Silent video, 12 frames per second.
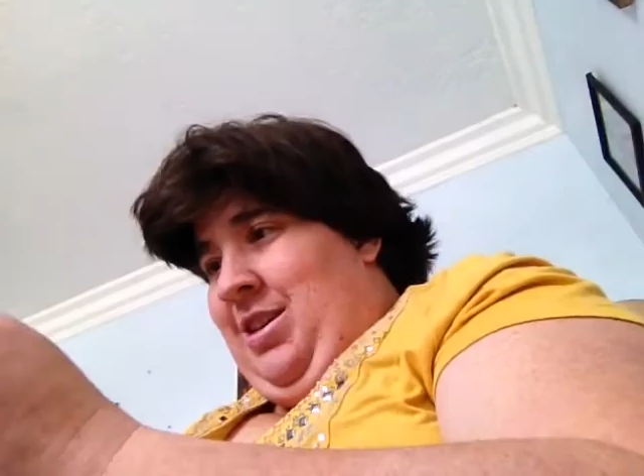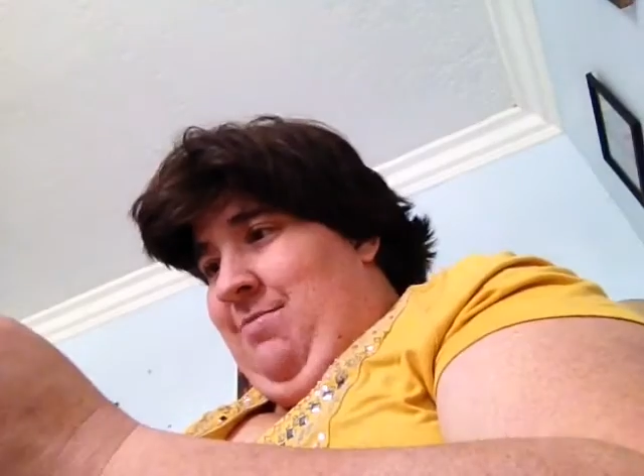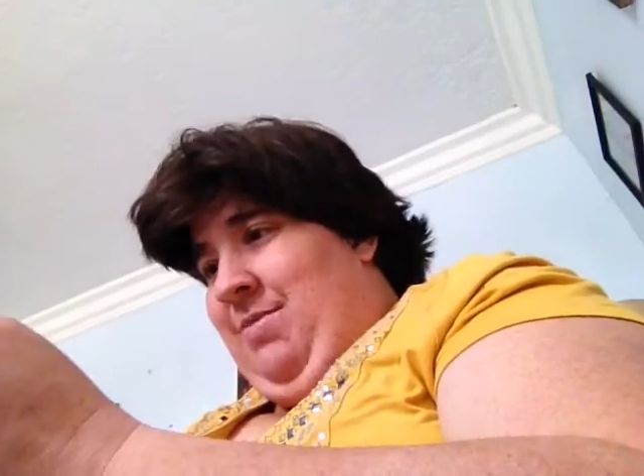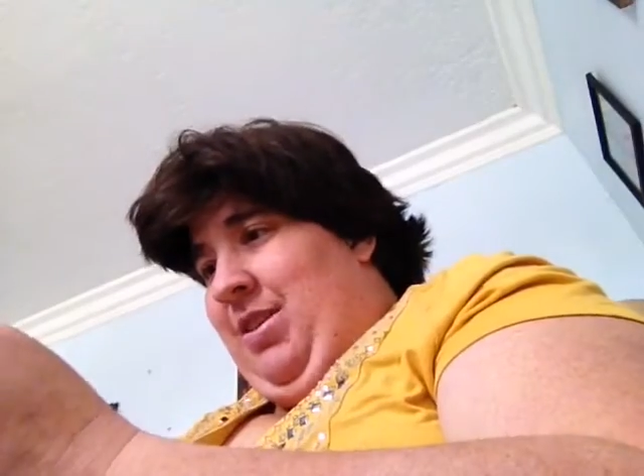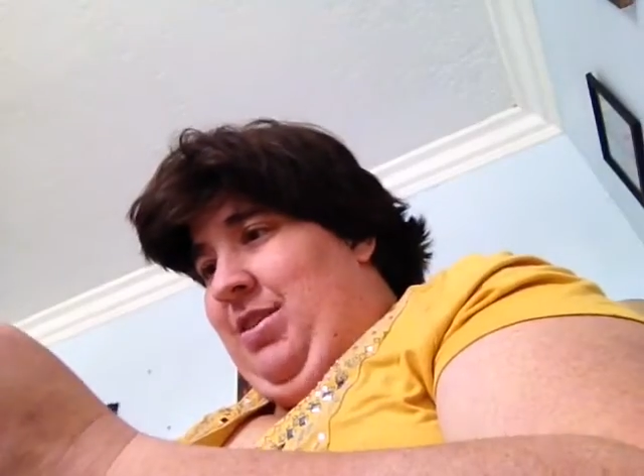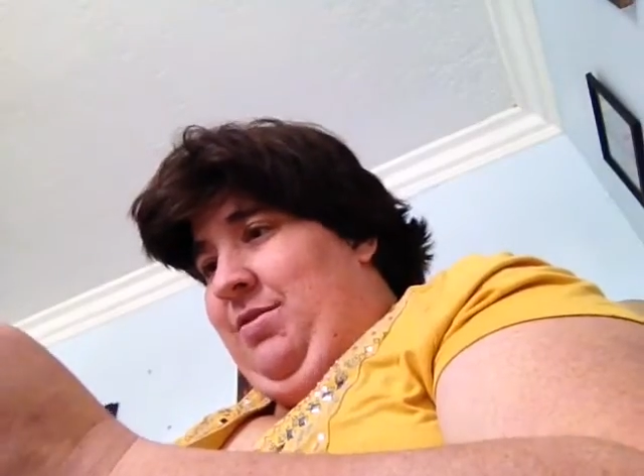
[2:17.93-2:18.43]

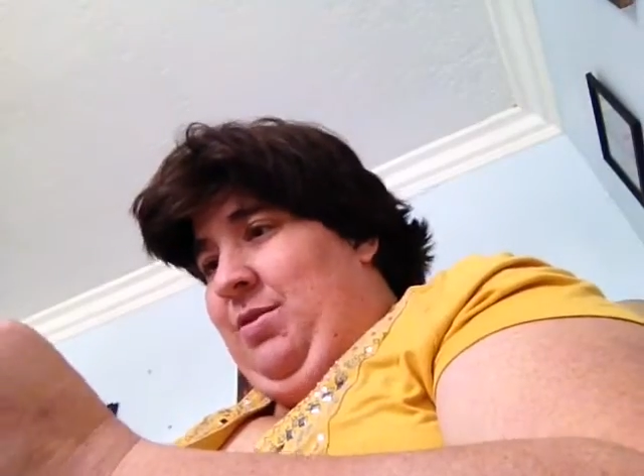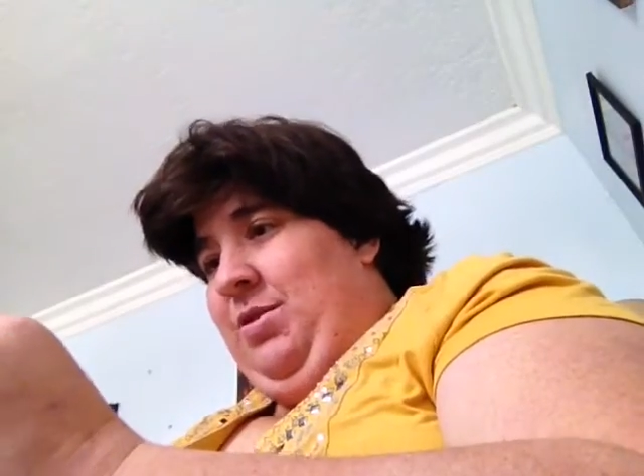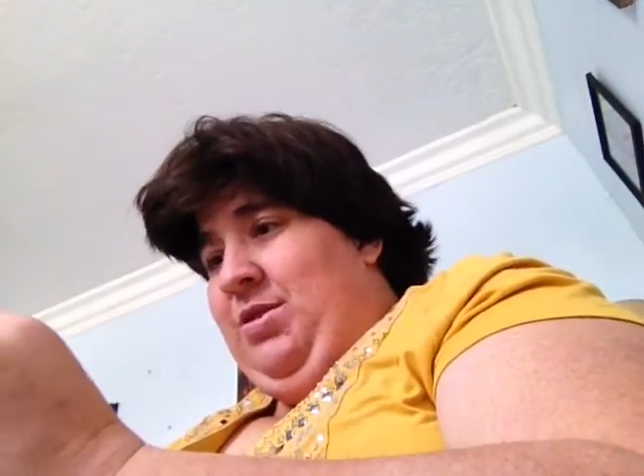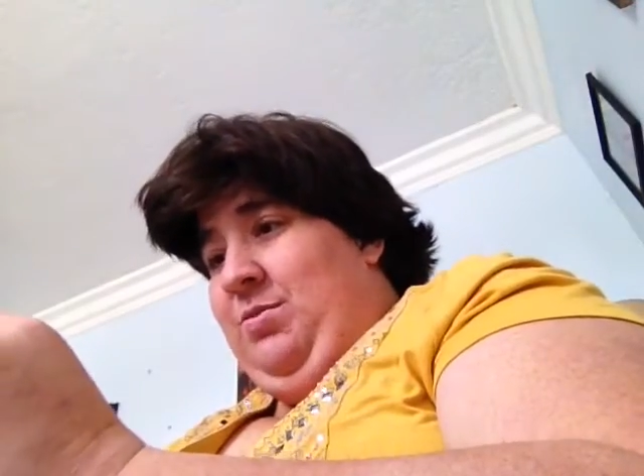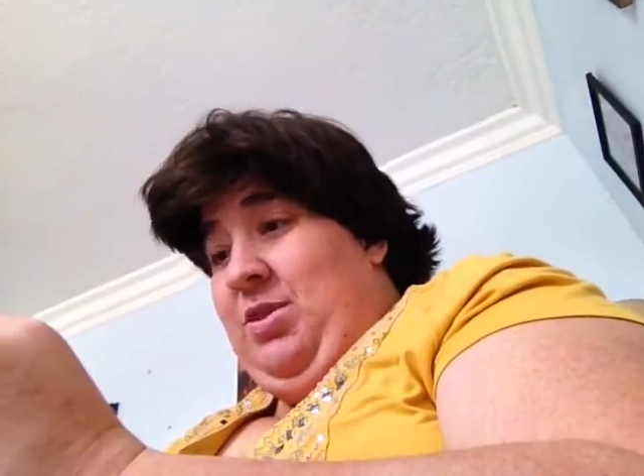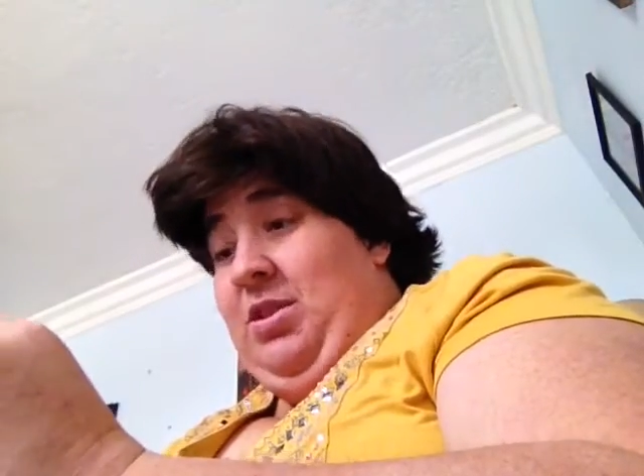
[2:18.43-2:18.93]
Because of
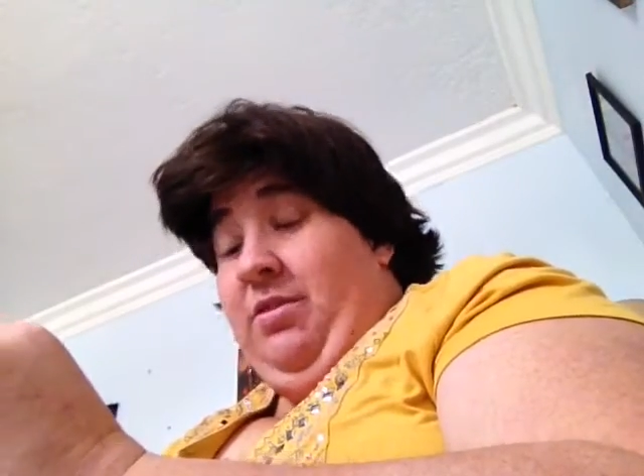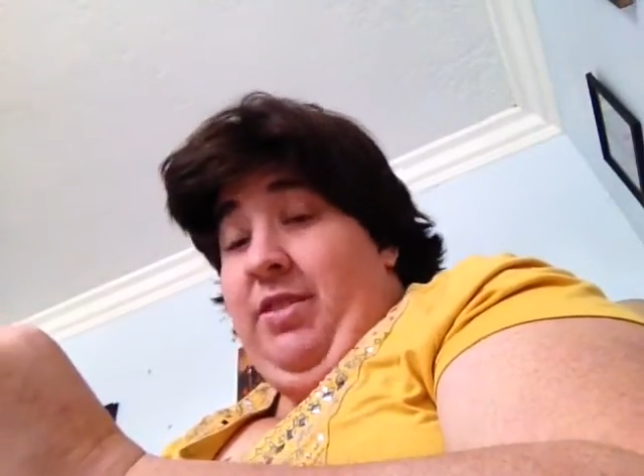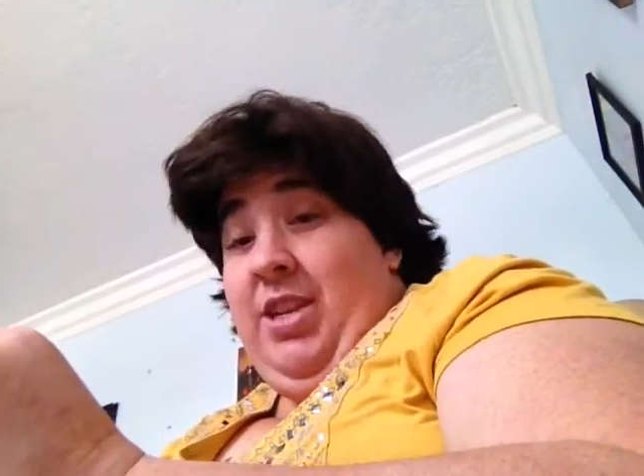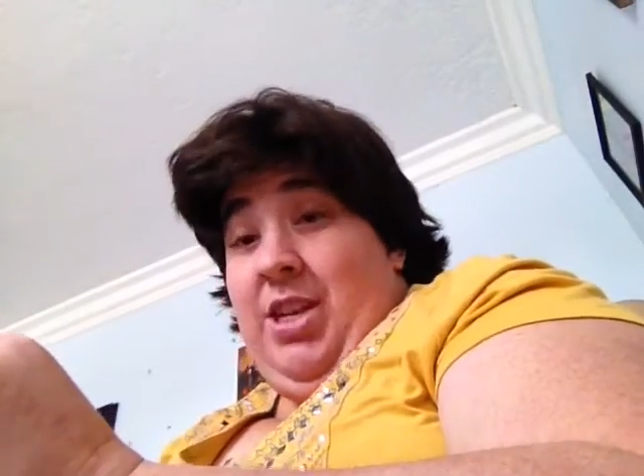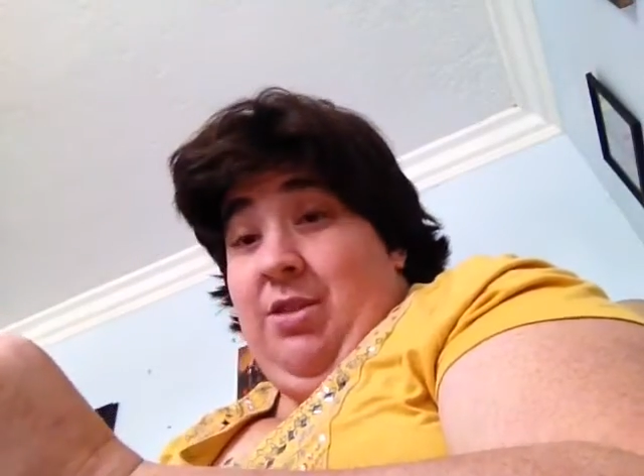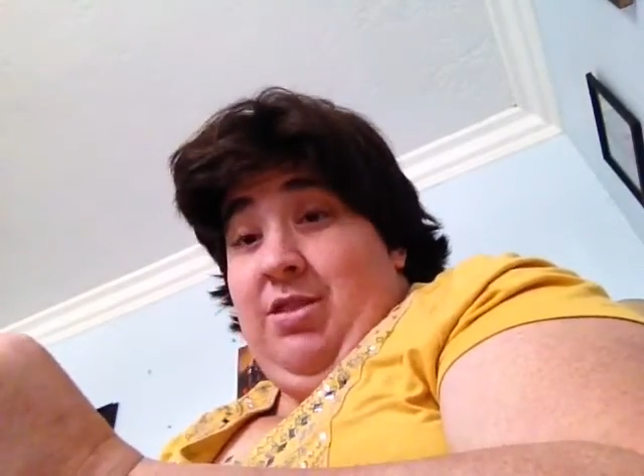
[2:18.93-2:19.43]
course when you
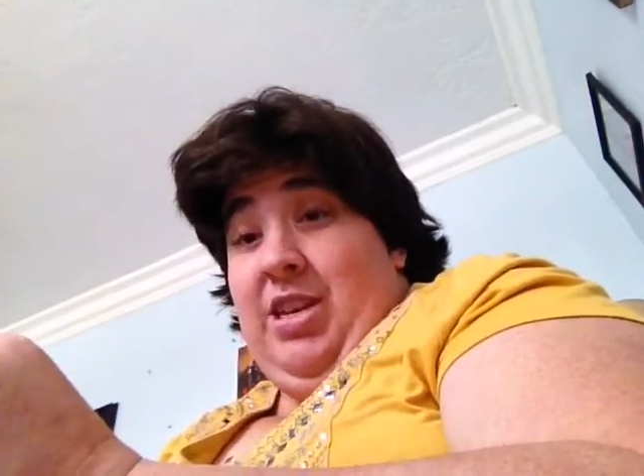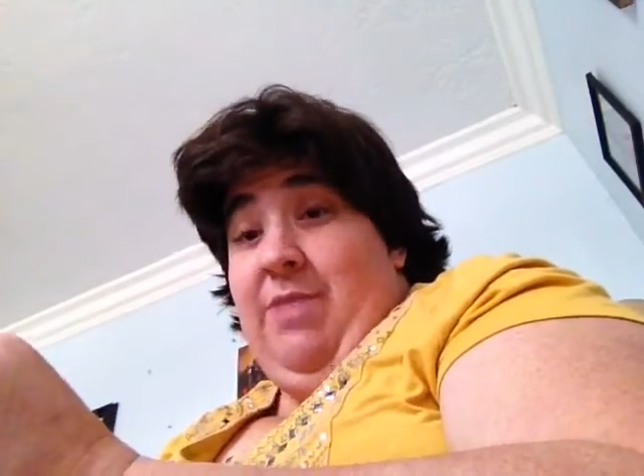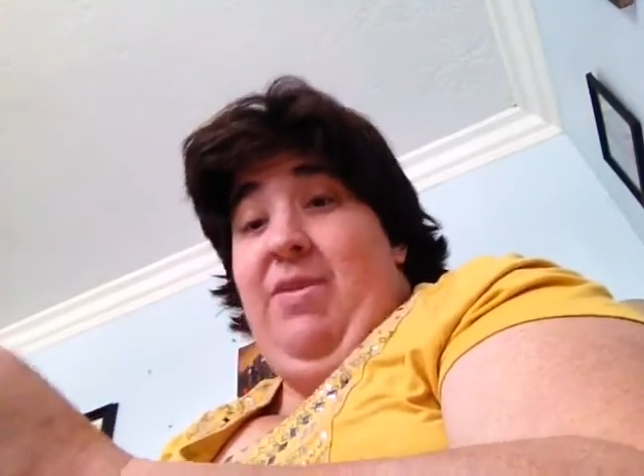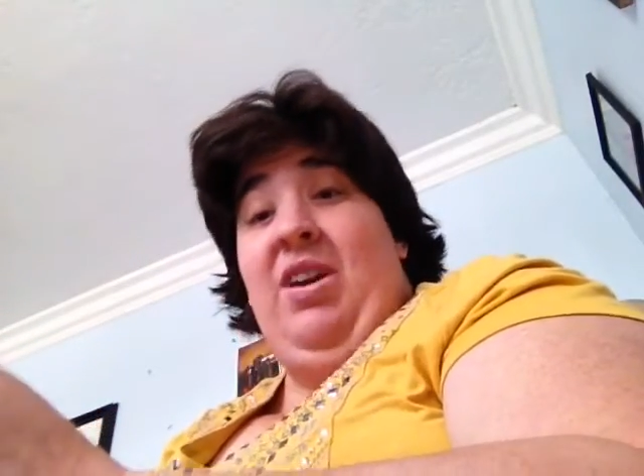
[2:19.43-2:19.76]
videotape,